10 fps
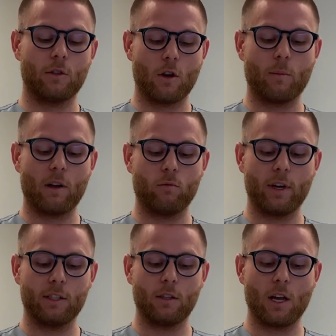they're above
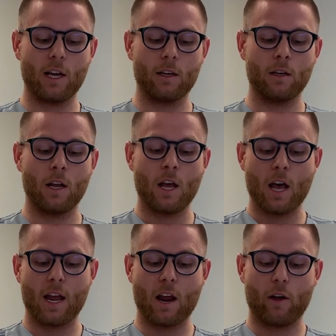waistline,
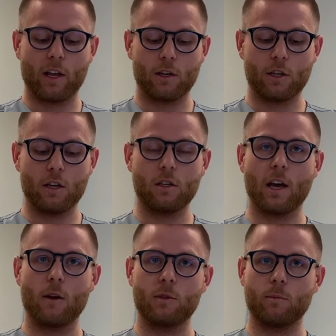and now I can touch the
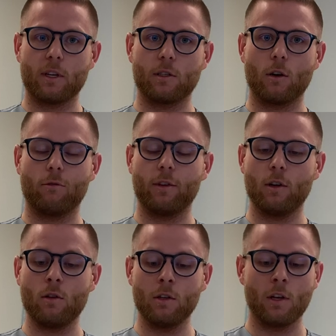items in my sterile
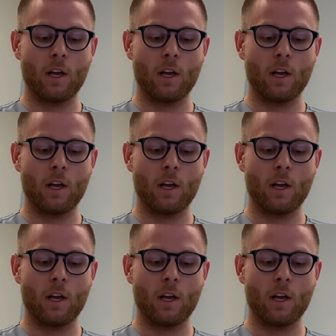field